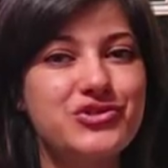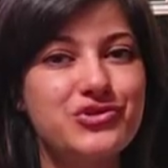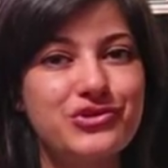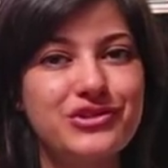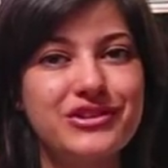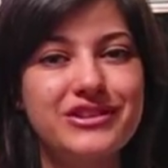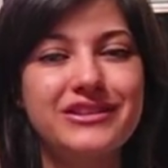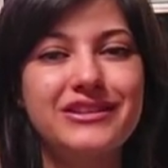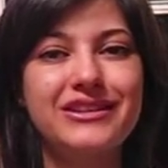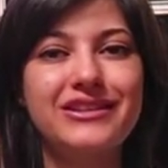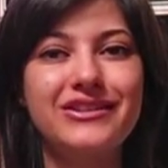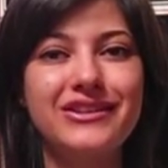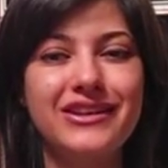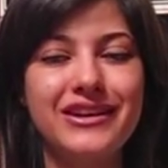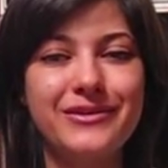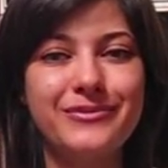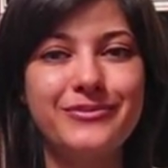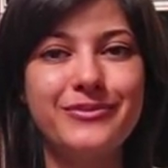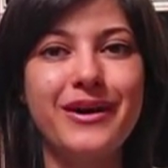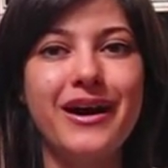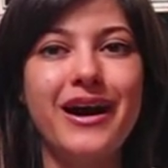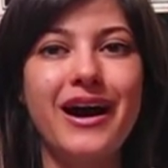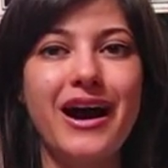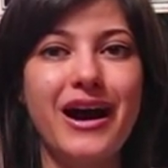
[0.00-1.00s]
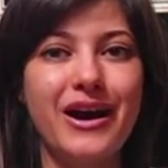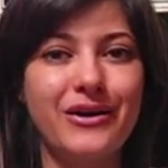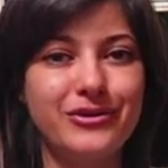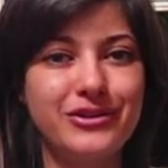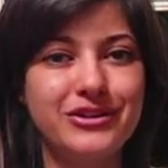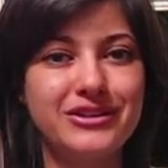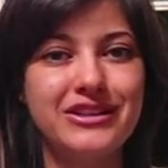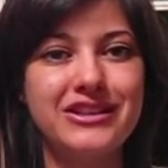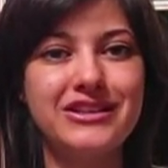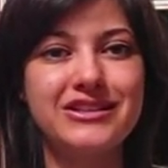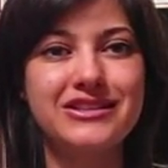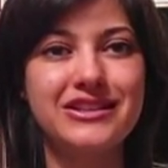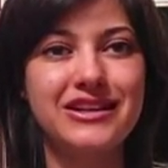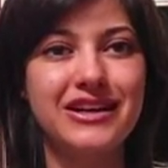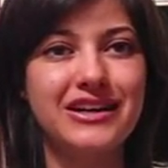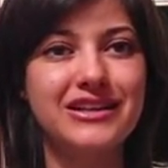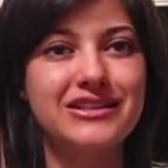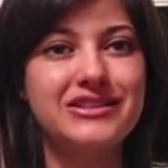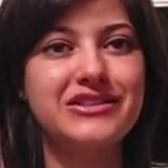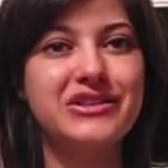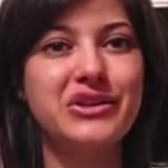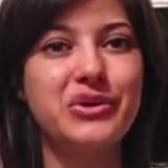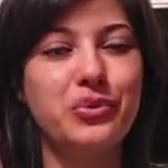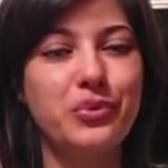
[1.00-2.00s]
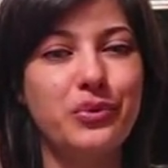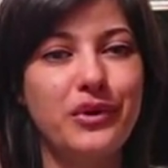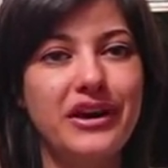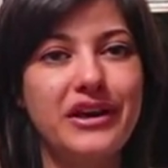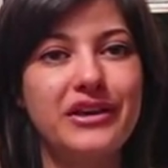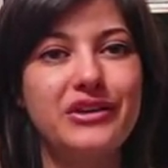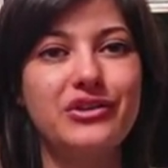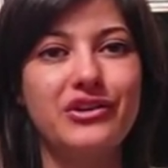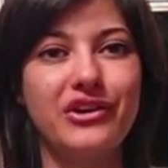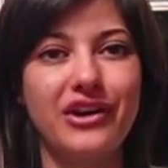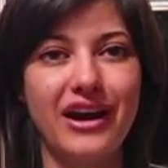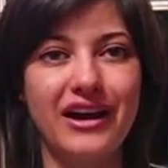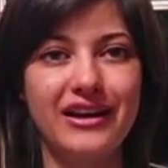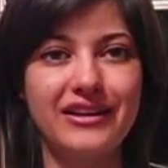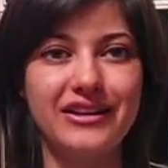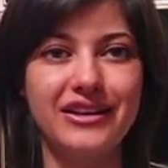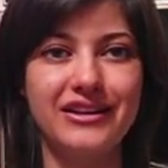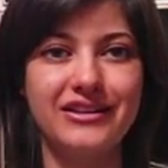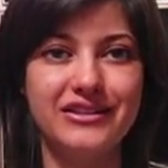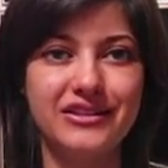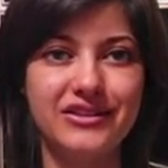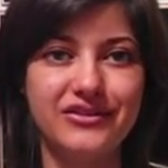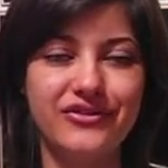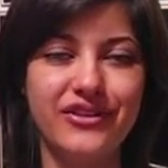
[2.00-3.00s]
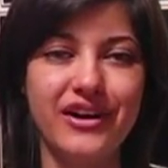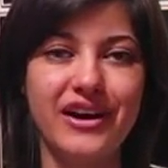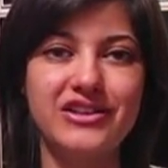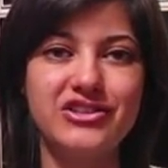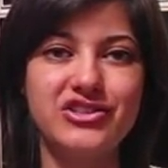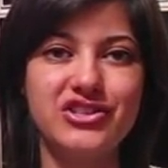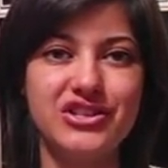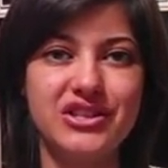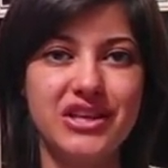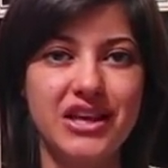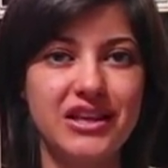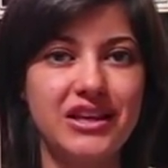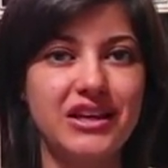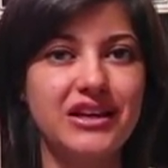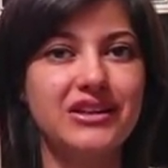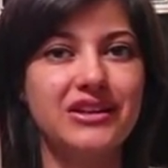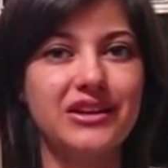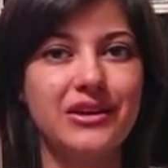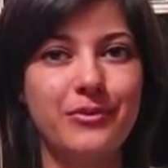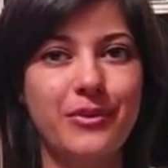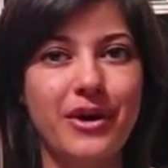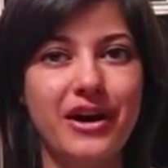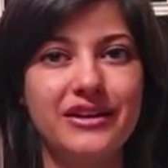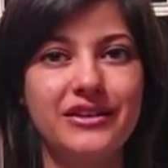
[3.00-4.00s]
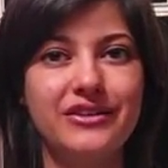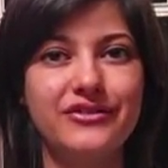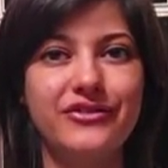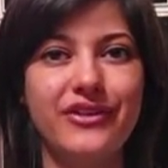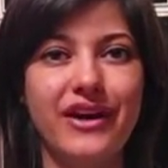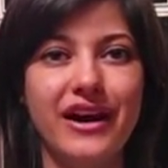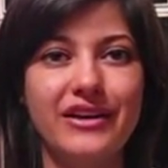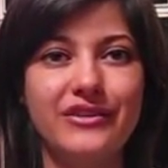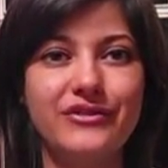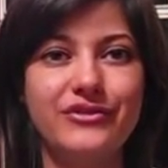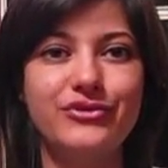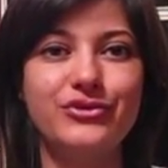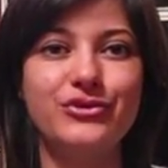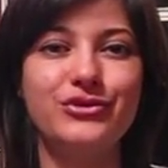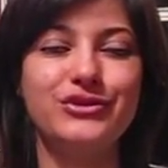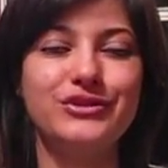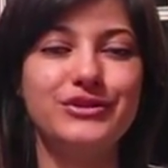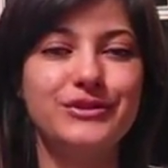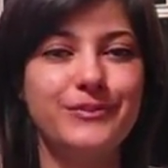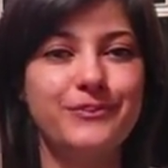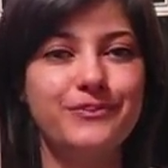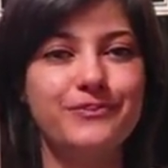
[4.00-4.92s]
short clip, I will discuss the way to identify genetically modified food.